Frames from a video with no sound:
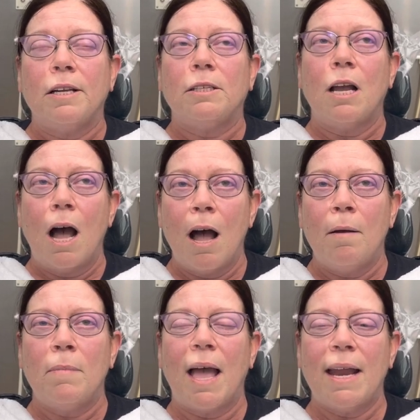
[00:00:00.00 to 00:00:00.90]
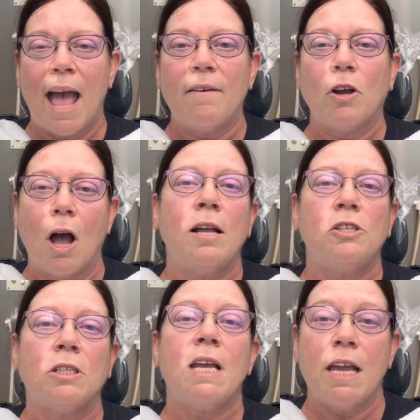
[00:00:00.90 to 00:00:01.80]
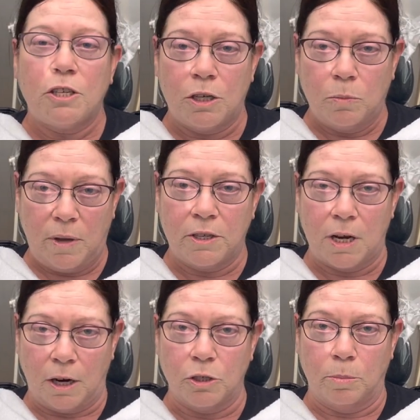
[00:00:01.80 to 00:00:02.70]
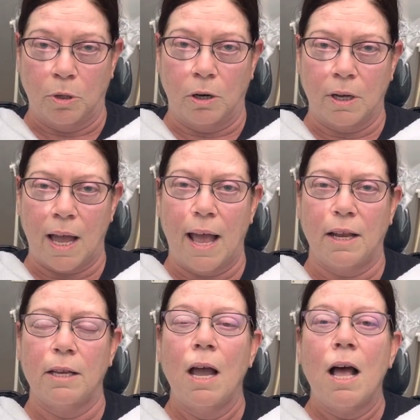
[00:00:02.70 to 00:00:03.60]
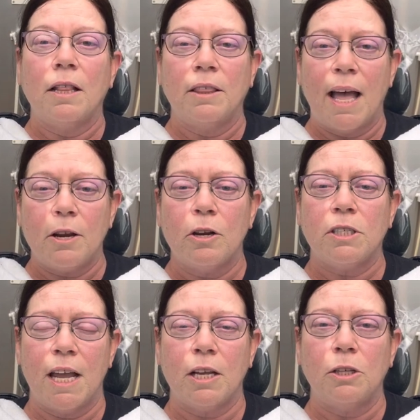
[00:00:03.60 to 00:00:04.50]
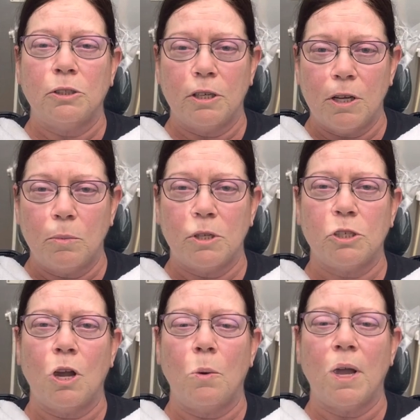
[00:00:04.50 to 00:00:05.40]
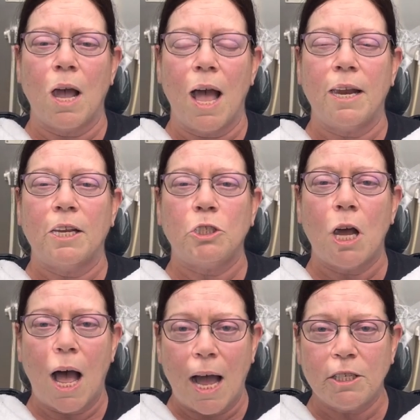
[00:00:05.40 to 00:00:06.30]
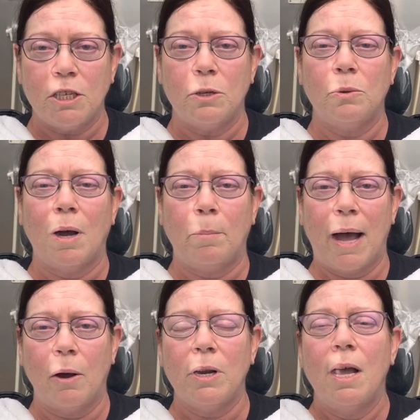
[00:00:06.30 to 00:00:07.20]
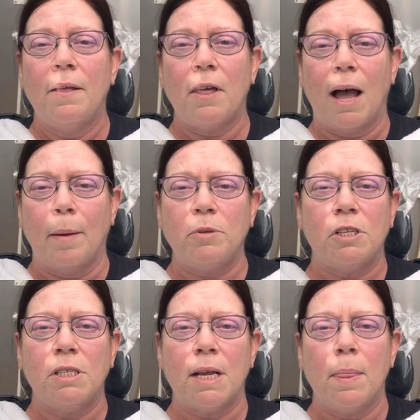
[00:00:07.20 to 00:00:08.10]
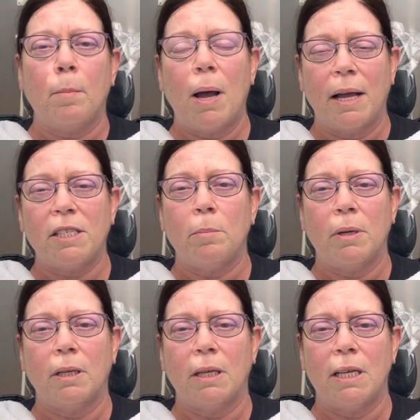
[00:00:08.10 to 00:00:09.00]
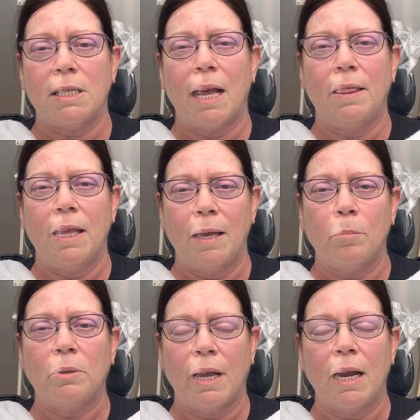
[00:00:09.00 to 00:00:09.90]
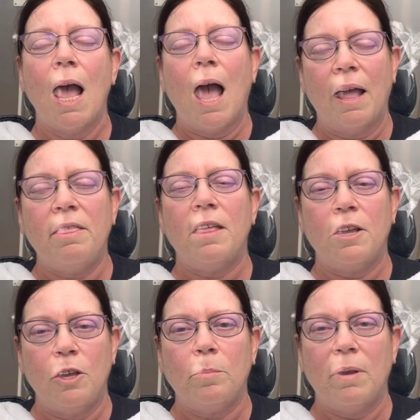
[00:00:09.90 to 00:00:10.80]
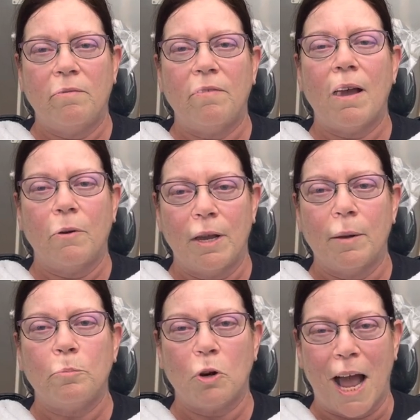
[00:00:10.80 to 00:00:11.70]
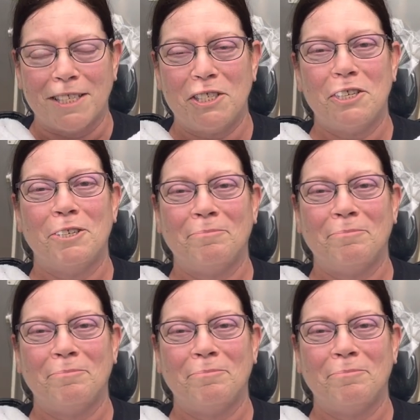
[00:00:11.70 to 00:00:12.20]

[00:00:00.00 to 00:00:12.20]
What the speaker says: come and have a consultation with Dr. Burke and let her take a look at what's going on and talk to you about the options and the possibilities and the implant. I think you'll be very impressed.